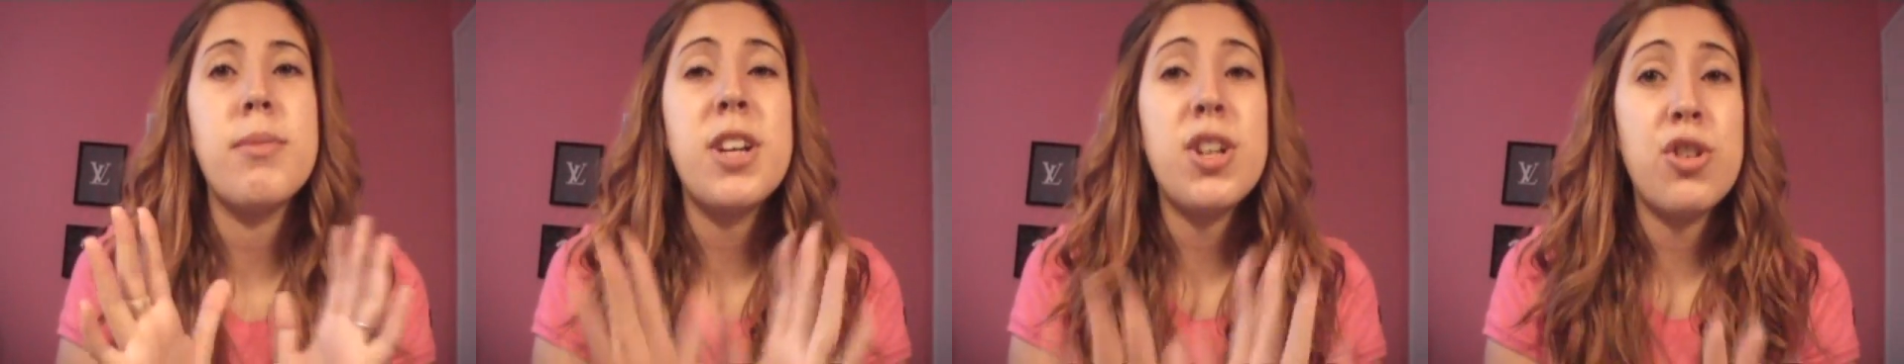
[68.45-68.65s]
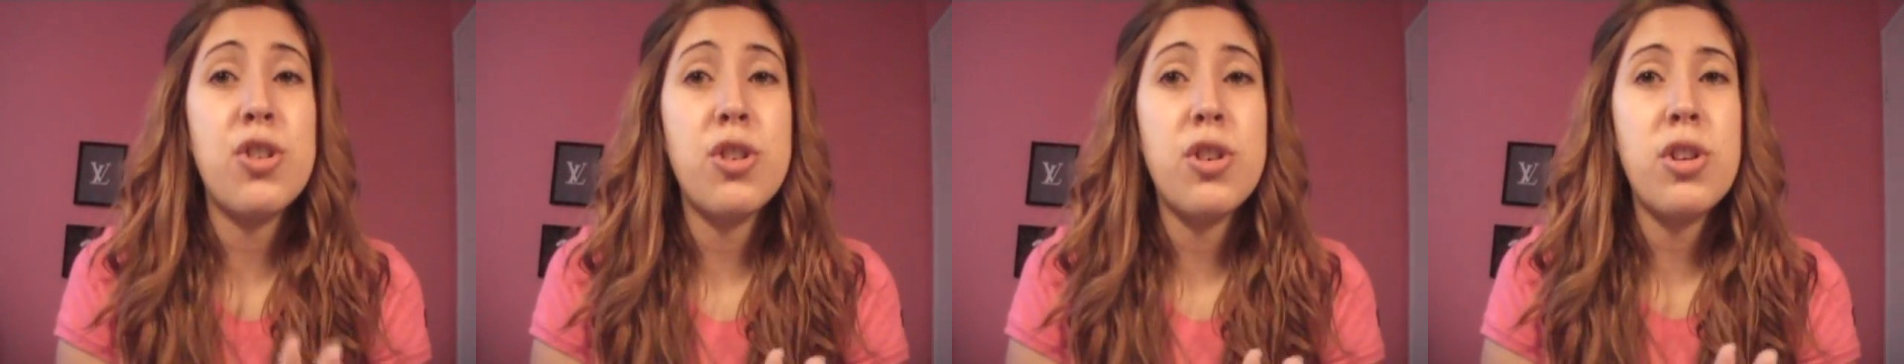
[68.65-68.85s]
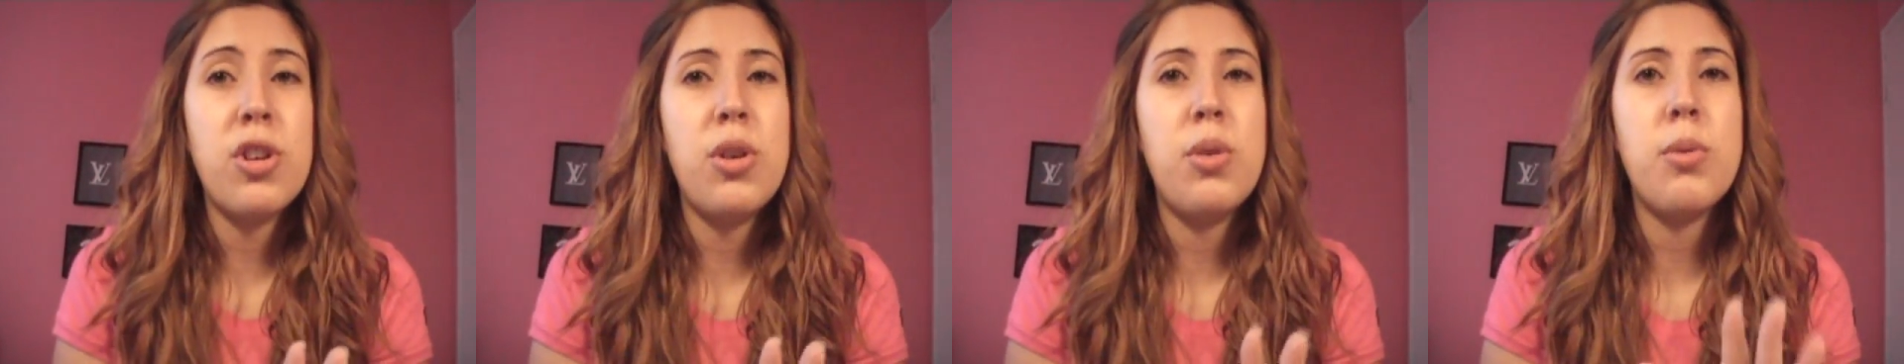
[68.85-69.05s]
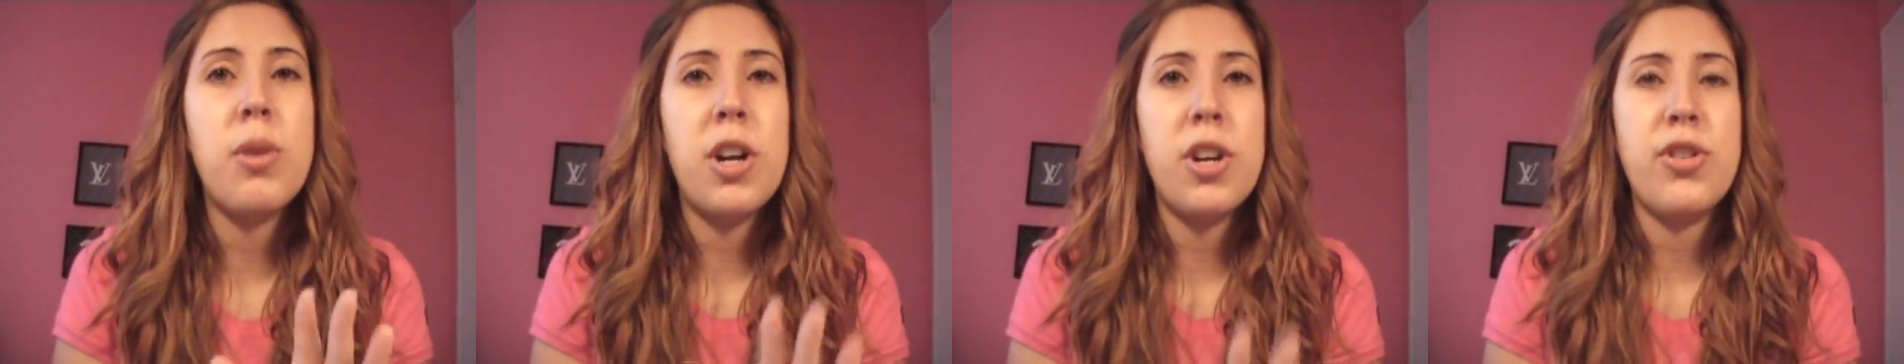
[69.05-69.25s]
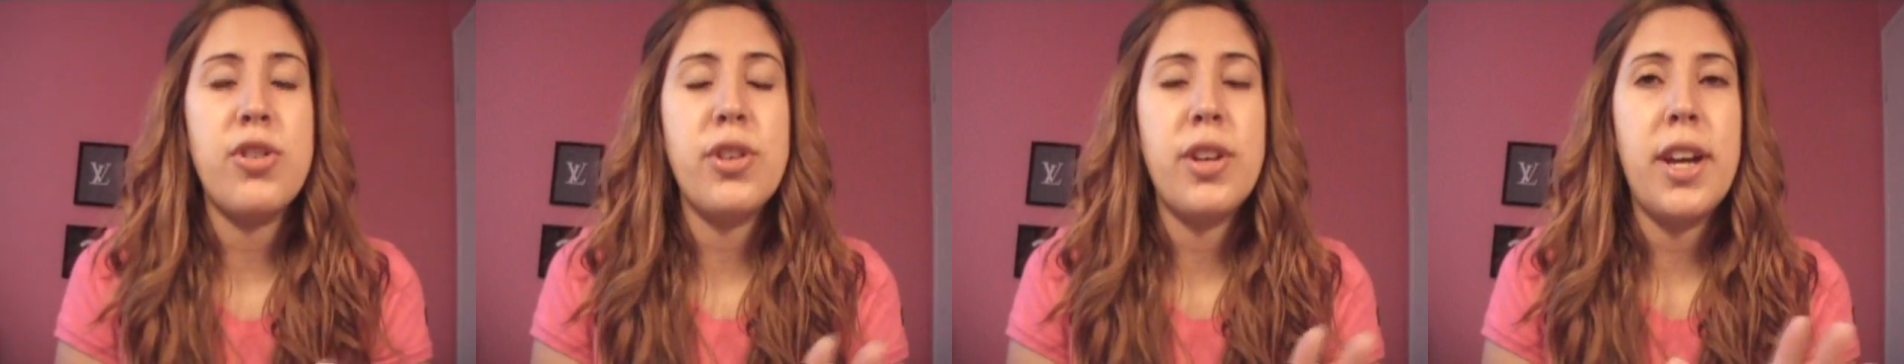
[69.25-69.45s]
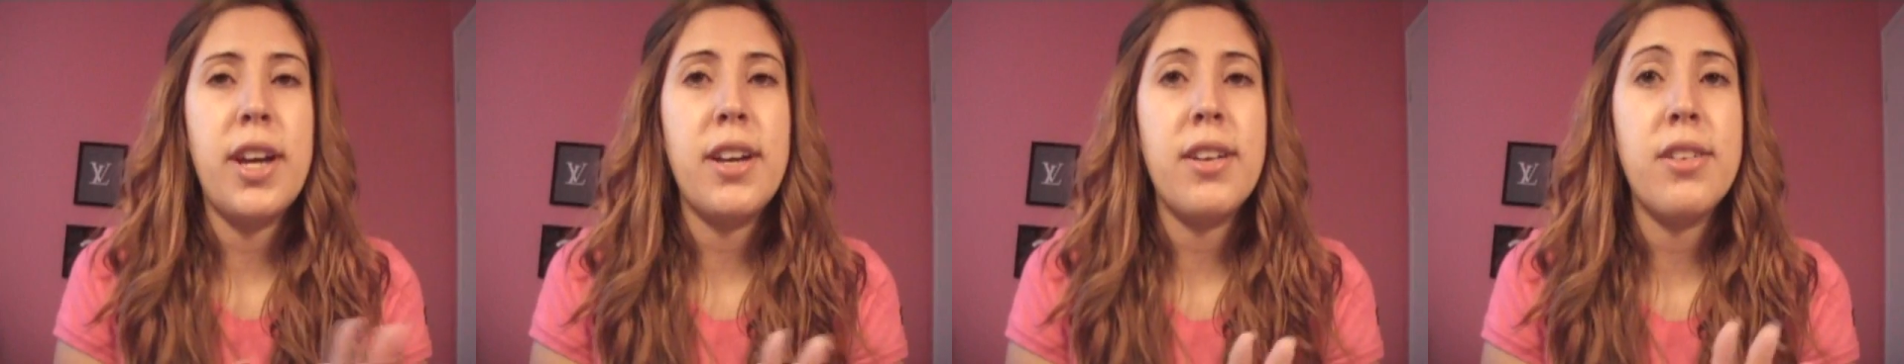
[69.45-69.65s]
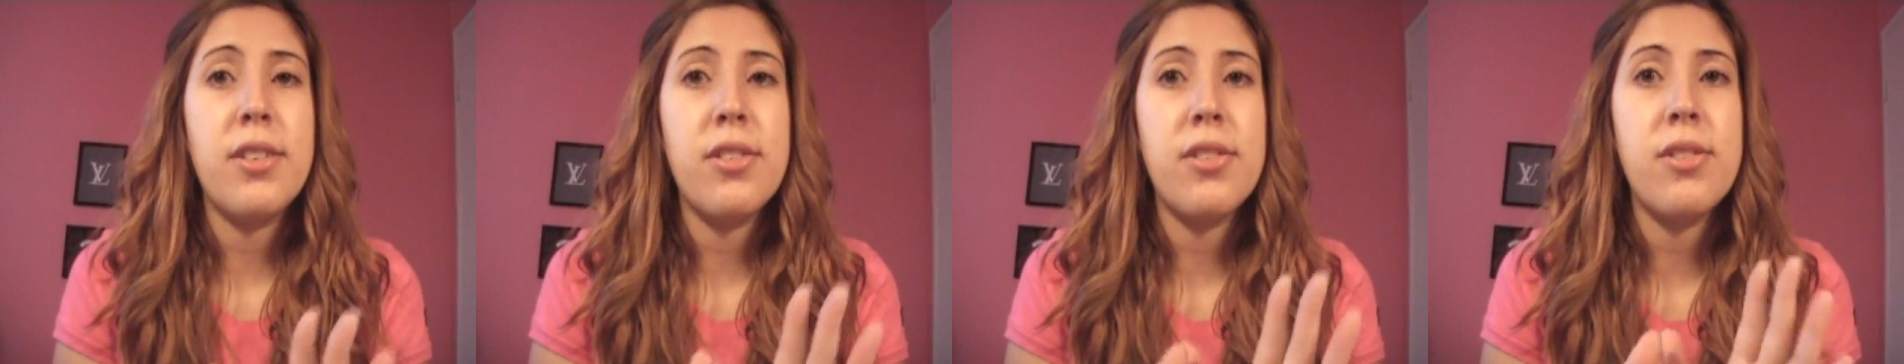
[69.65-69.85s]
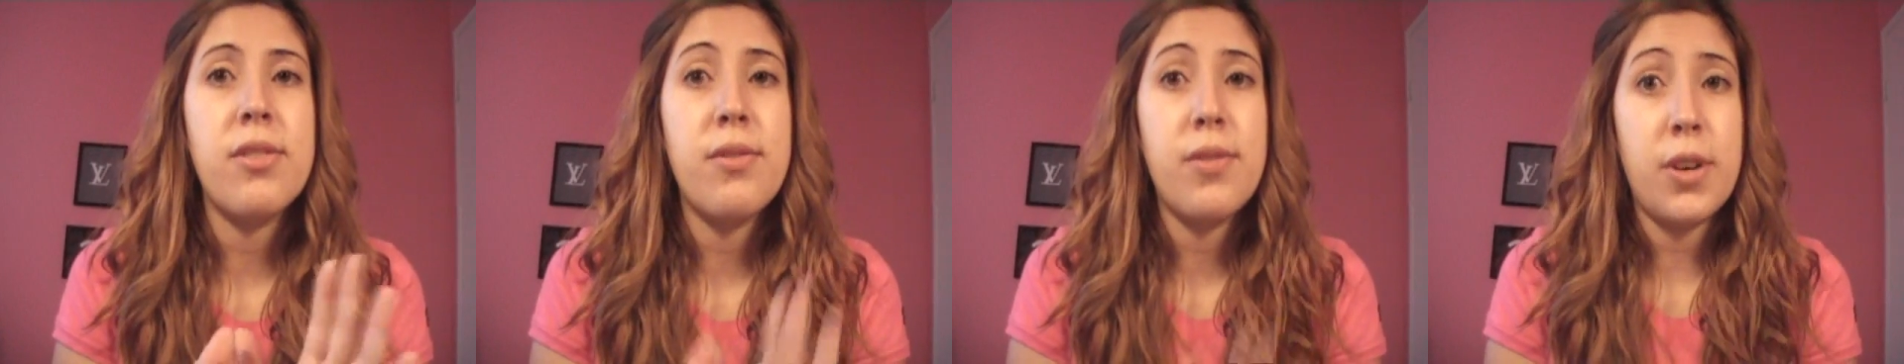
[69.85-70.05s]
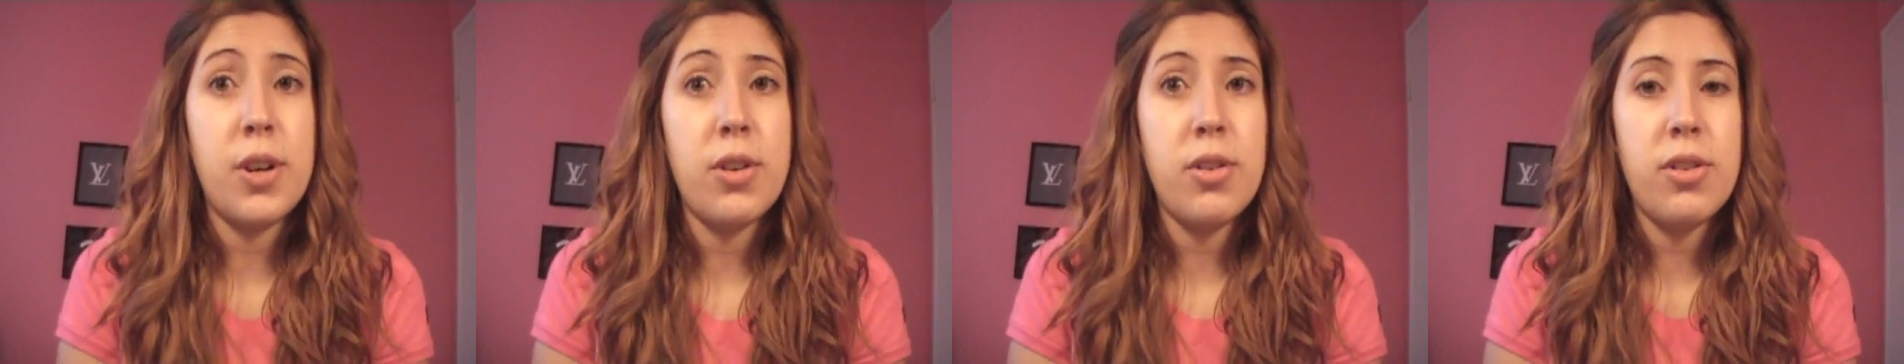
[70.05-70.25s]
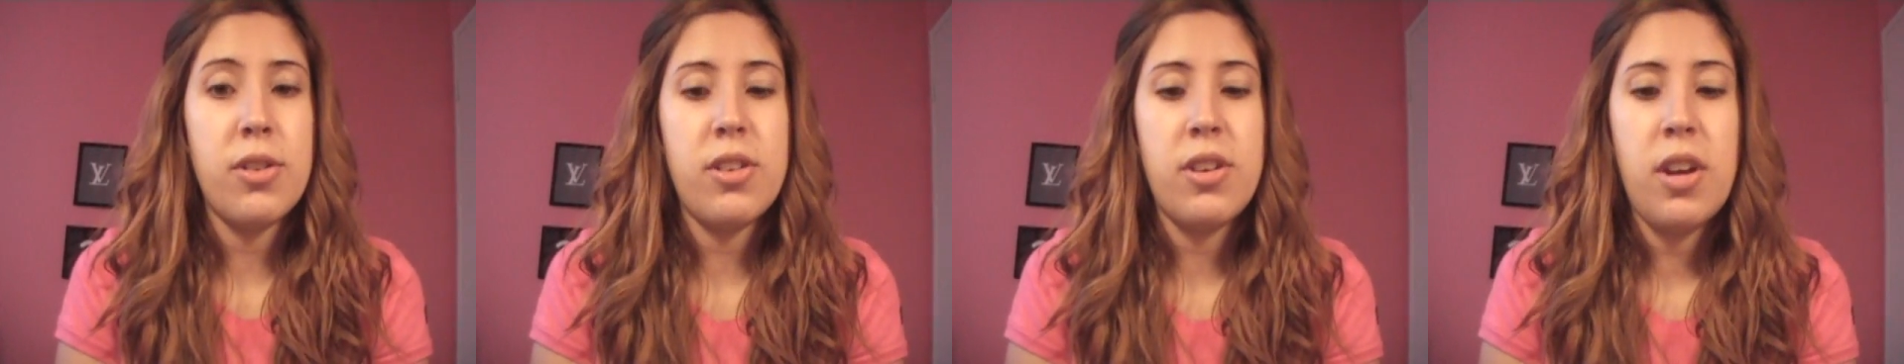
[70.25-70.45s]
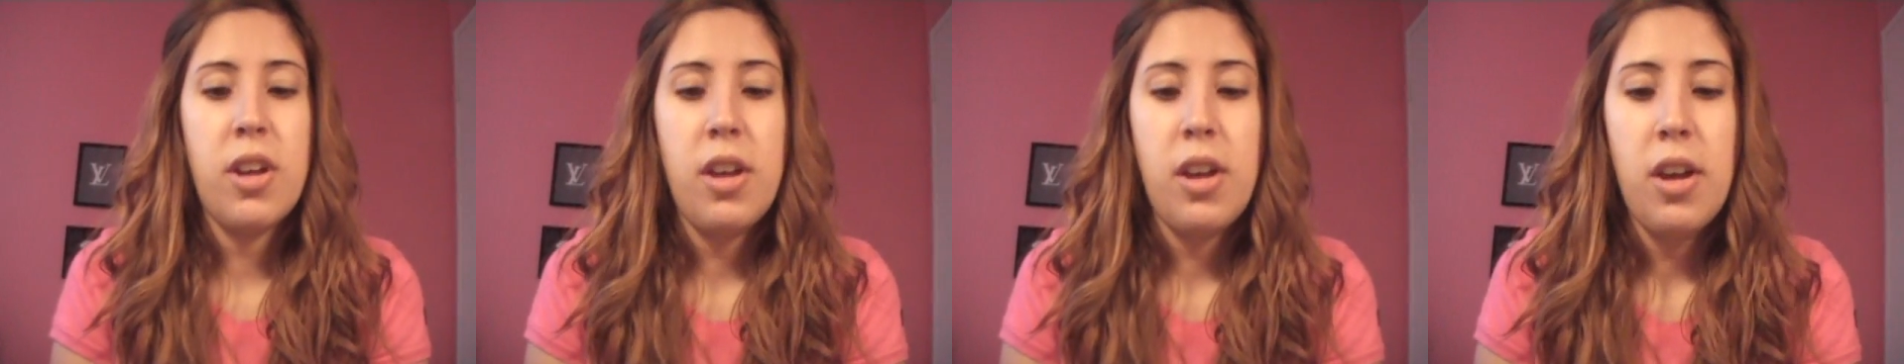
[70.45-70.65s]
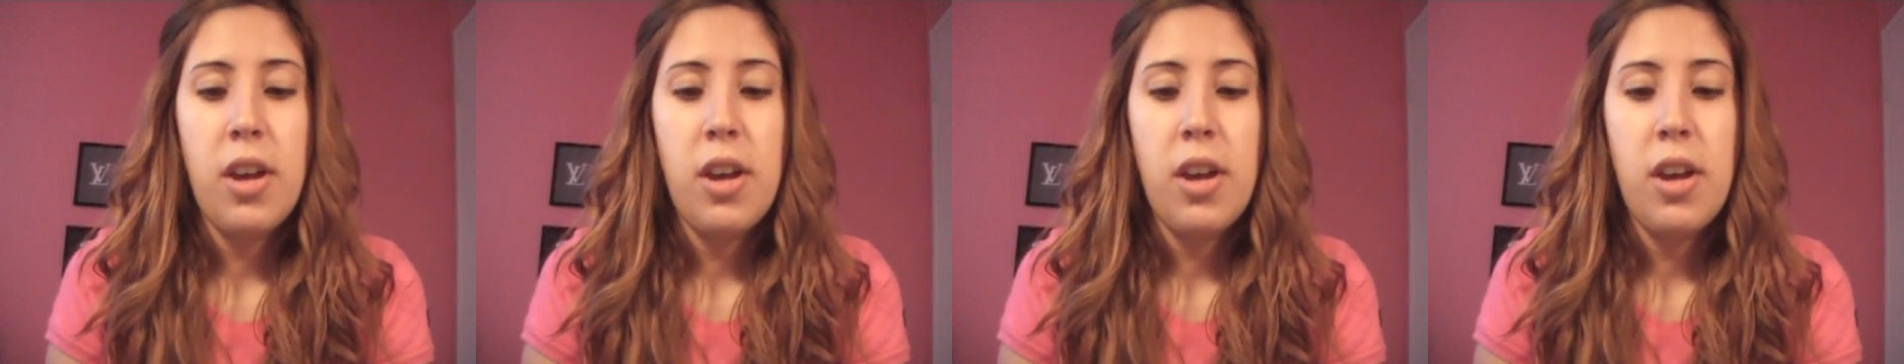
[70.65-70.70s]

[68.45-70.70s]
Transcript: Make sure you wash your hands first.